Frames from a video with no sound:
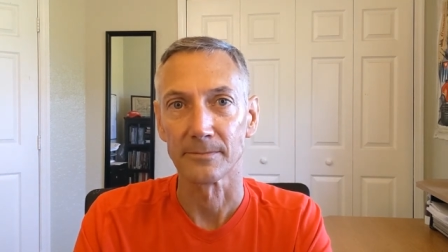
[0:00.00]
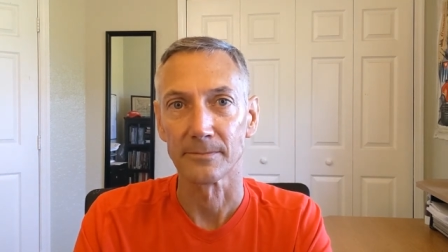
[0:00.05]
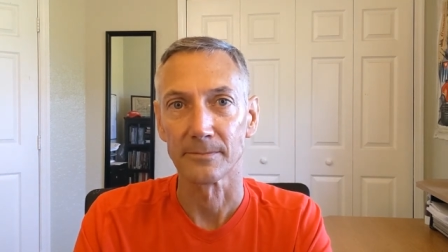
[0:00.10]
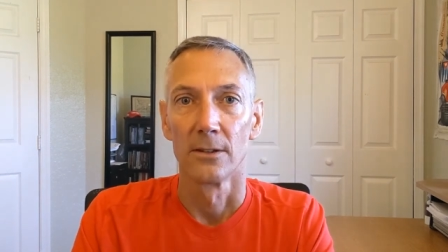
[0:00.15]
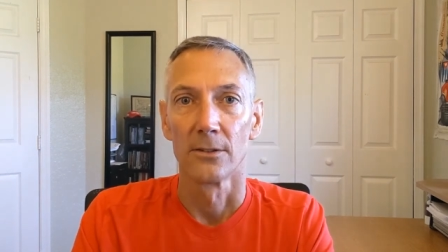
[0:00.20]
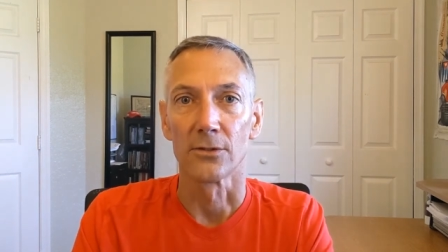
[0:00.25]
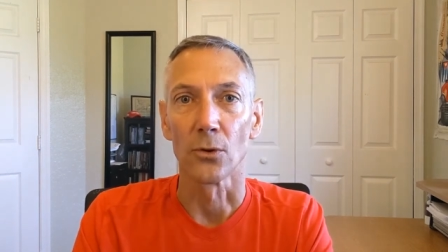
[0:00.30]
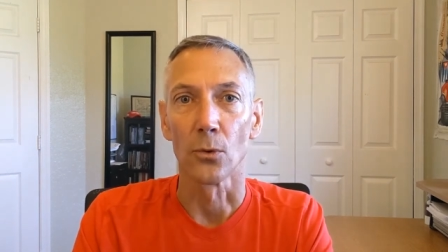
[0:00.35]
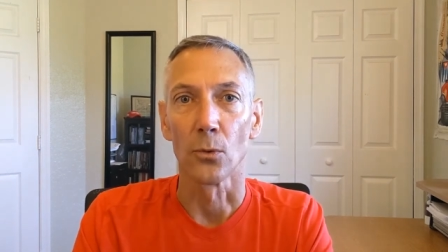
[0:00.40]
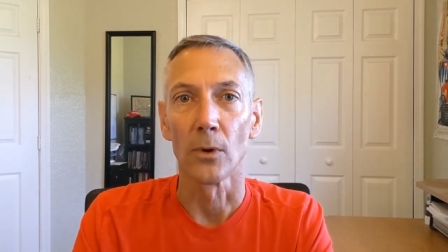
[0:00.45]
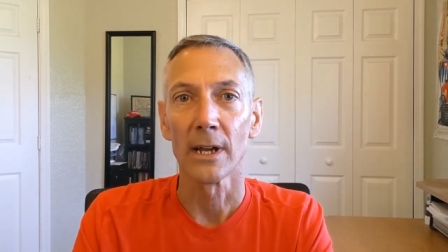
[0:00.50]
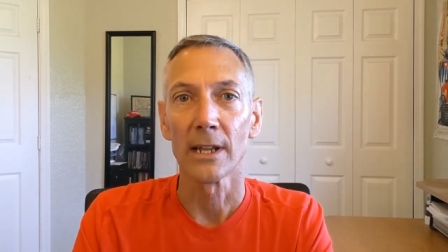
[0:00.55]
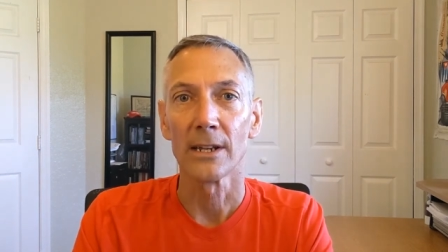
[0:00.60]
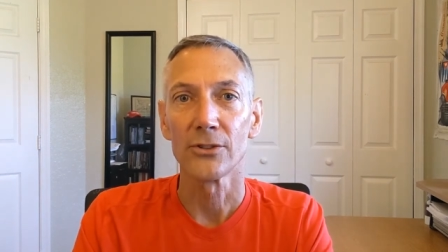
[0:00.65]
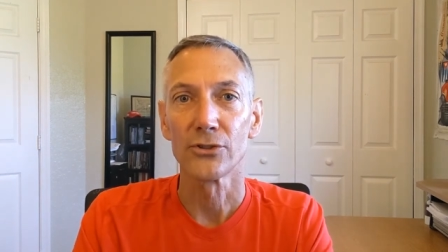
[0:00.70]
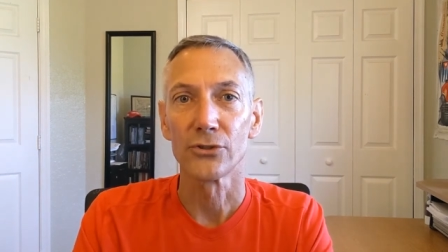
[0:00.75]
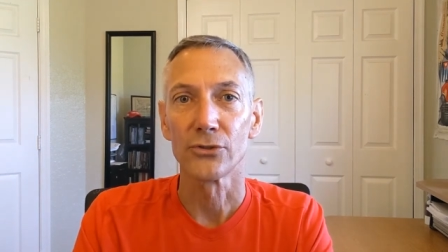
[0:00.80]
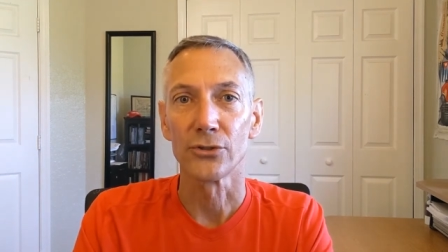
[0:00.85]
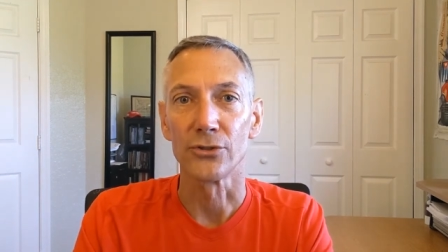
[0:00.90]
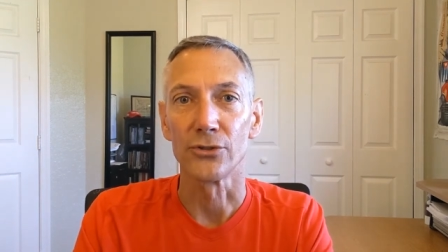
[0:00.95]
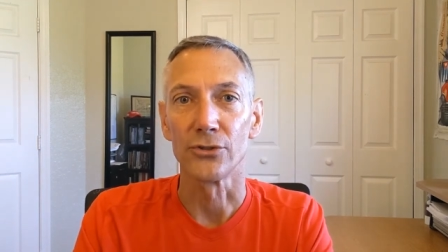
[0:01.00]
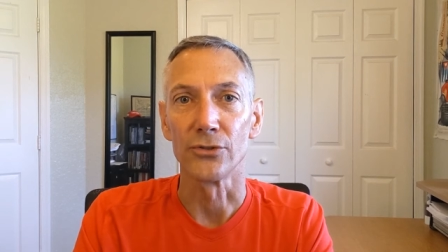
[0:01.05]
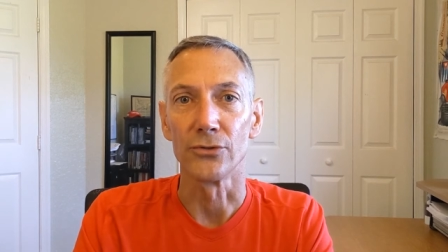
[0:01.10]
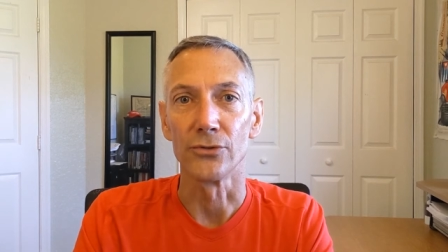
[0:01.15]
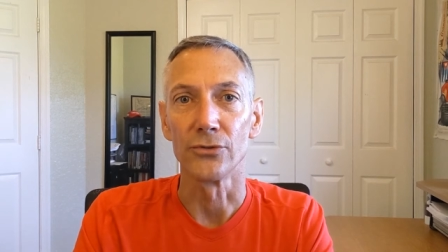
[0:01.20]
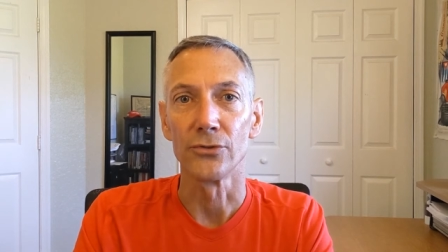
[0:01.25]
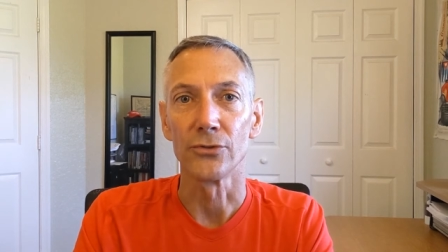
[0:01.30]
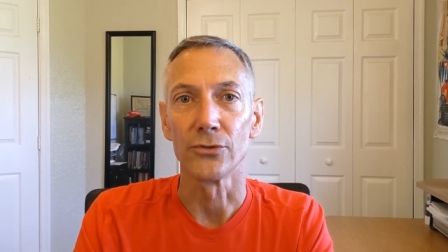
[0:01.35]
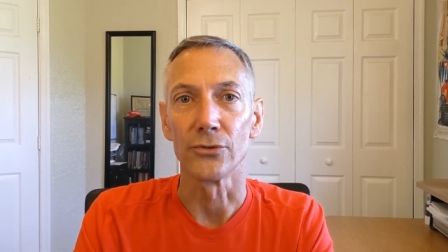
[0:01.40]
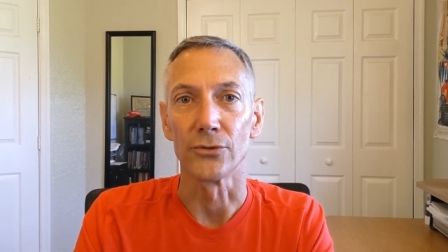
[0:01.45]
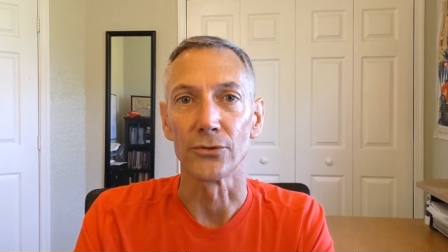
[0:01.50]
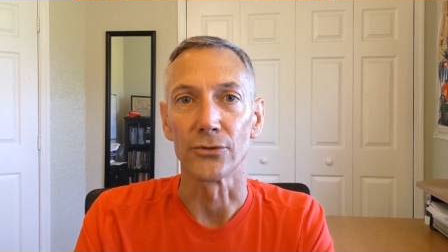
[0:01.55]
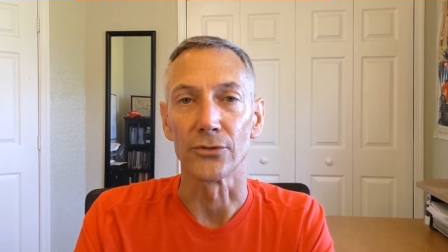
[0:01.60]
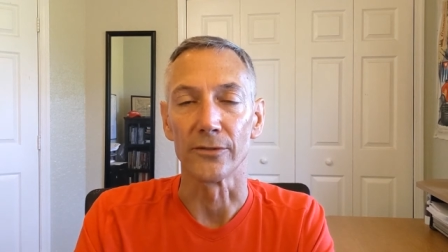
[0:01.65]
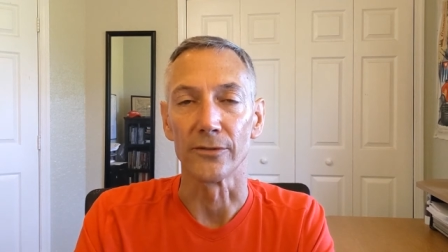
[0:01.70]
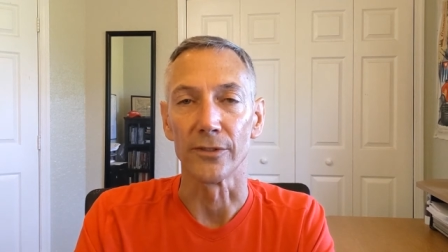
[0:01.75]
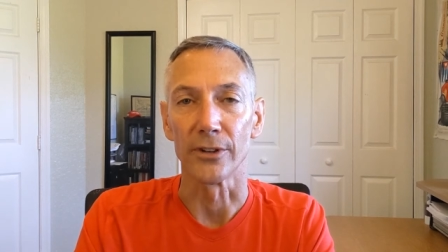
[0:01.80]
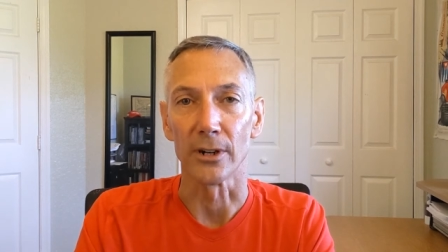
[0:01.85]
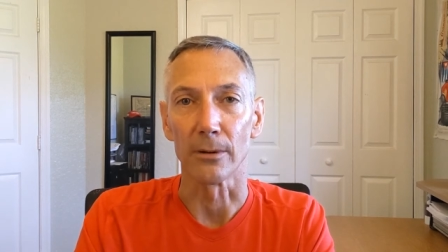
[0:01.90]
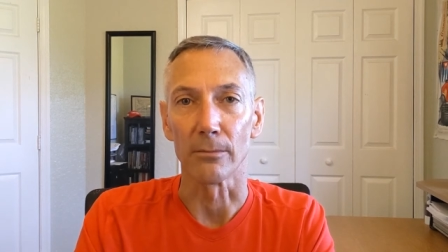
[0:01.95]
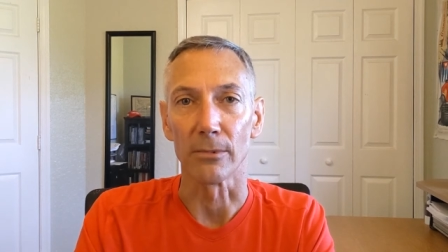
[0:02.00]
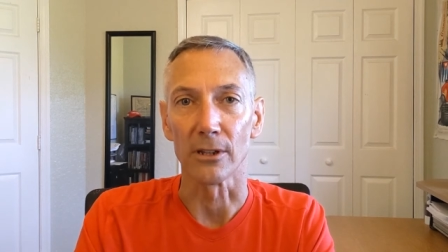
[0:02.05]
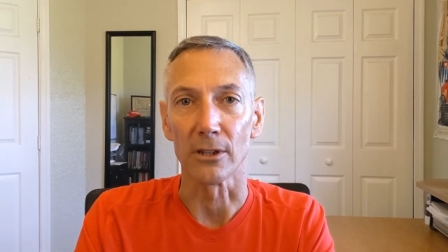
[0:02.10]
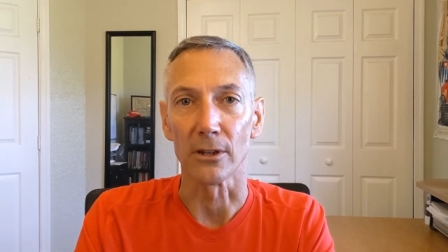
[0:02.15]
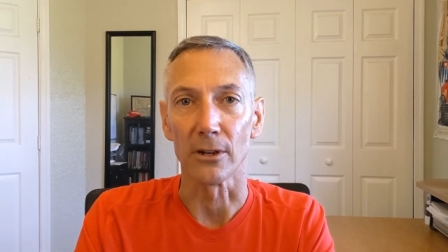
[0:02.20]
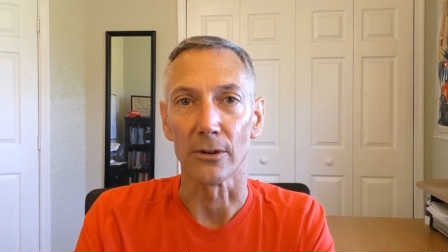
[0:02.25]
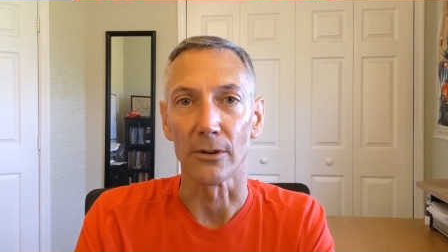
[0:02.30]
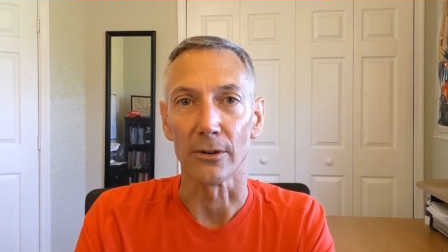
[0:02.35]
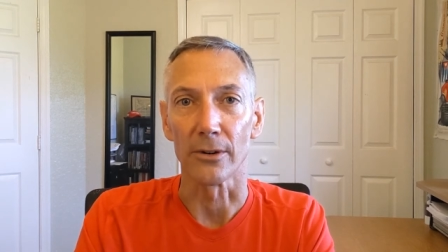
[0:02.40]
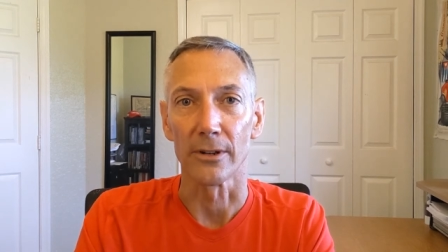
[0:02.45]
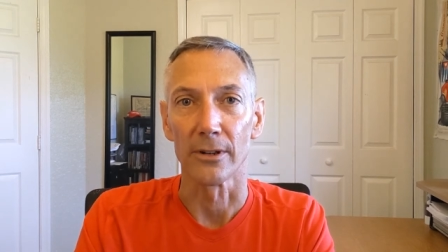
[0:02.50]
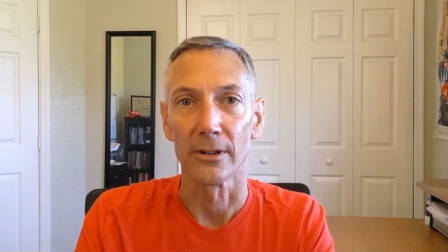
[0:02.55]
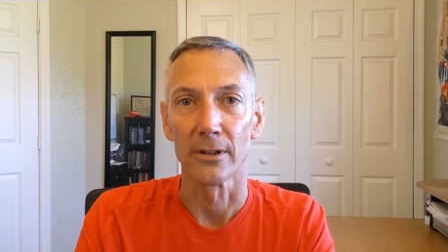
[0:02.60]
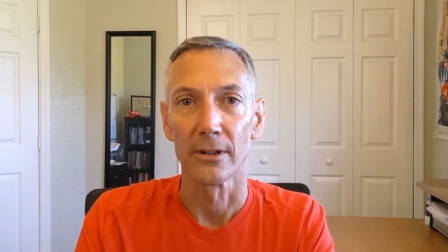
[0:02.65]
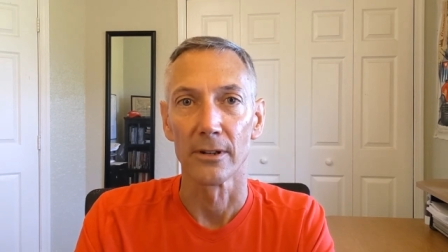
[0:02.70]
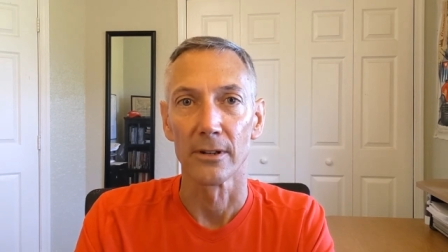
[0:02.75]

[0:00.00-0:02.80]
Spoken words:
So when should you use a variable loan?